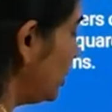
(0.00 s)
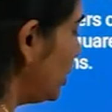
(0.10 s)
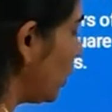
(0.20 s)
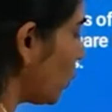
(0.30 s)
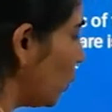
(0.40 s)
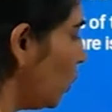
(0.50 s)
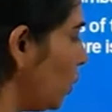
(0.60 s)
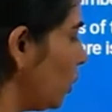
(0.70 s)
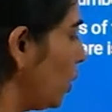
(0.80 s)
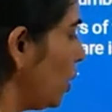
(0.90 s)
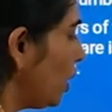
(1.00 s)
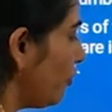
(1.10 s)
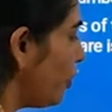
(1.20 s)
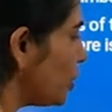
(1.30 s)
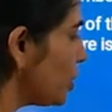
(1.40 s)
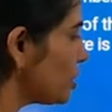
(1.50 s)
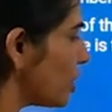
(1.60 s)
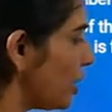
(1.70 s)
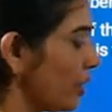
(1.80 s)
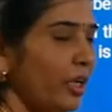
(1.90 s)
is a row which
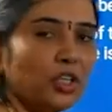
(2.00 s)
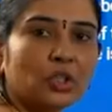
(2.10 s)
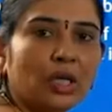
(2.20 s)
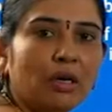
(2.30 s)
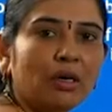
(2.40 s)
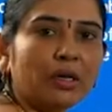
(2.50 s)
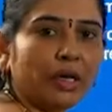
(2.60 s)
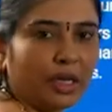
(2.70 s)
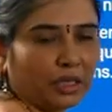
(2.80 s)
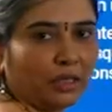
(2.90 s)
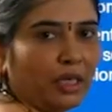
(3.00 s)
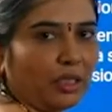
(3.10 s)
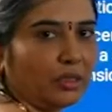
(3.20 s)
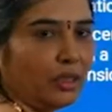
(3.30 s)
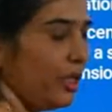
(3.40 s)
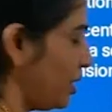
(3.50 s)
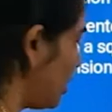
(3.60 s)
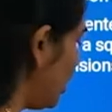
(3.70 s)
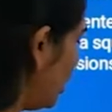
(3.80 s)
is arranged along x-axis.